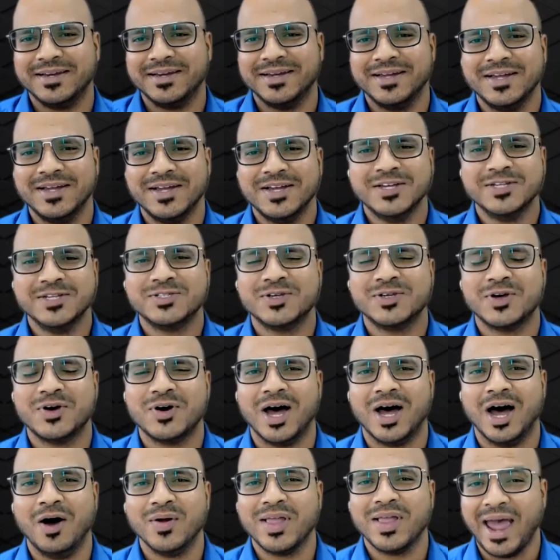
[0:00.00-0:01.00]
So
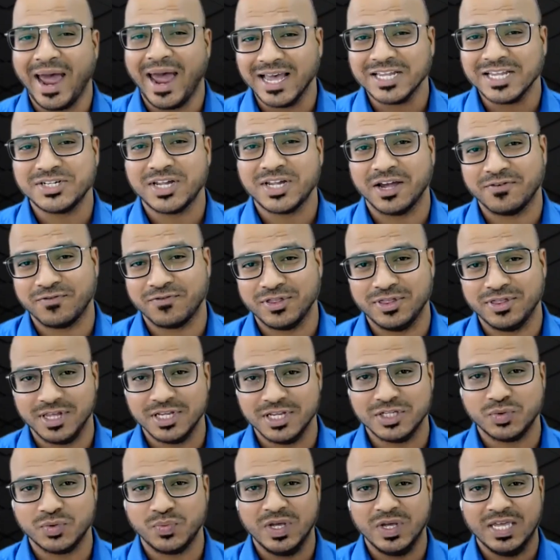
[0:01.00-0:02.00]
our hashtag for
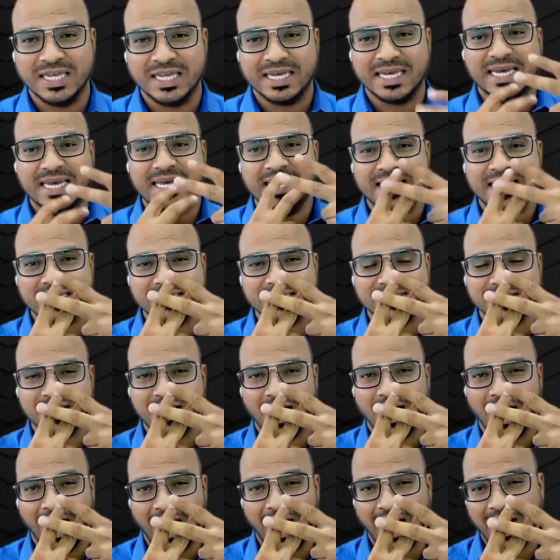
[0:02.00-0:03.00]
this week is
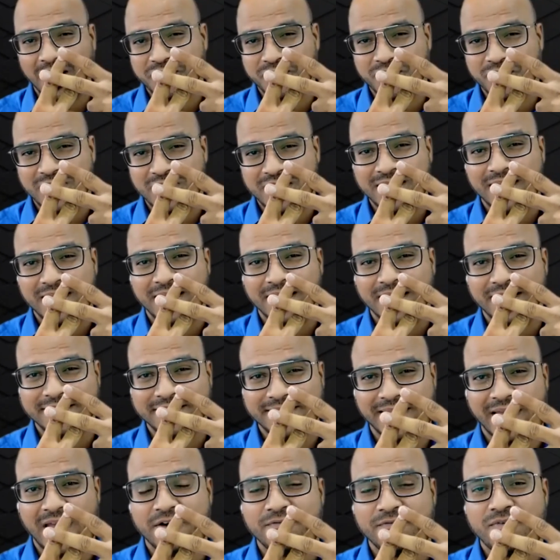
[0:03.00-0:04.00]

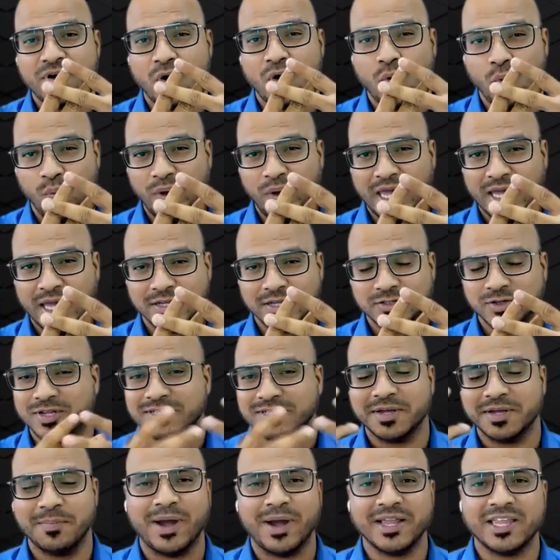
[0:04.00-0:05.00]
R3DevWeek. So it
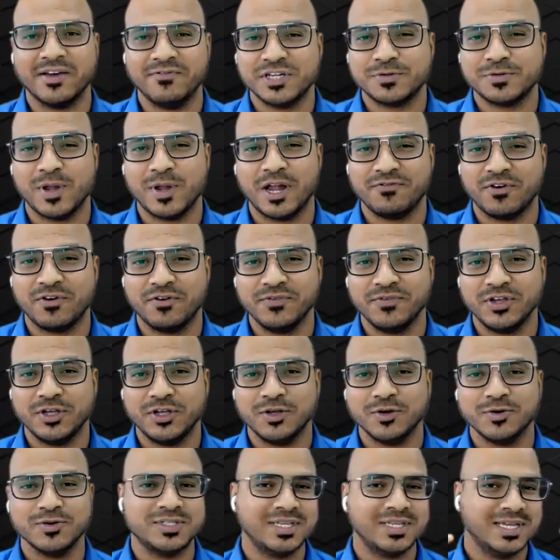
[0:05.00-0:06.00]
doesn't matter which platform you
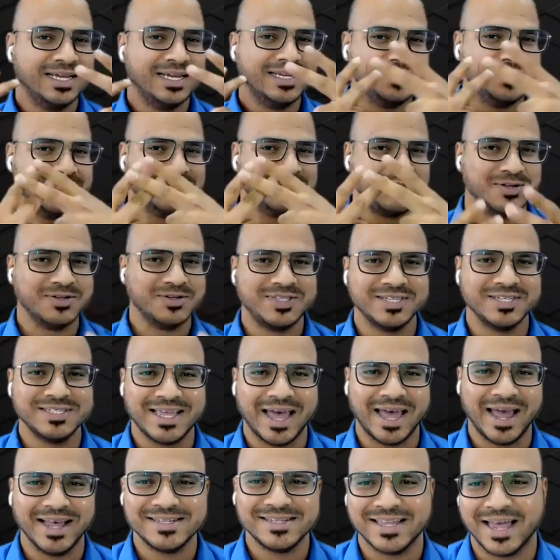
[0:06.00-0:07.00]
use, just use this
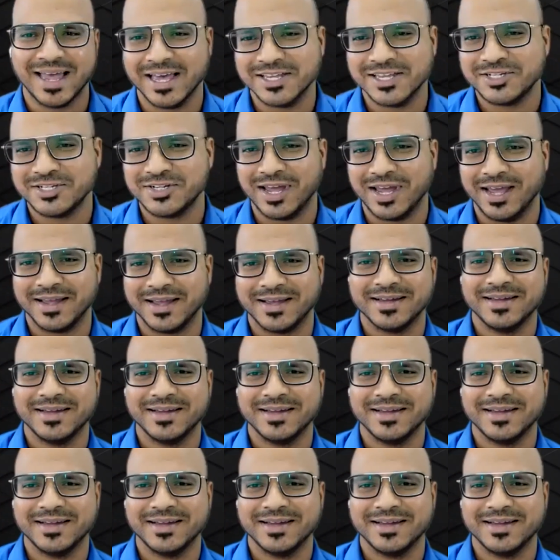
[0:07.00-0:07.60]
hashtag.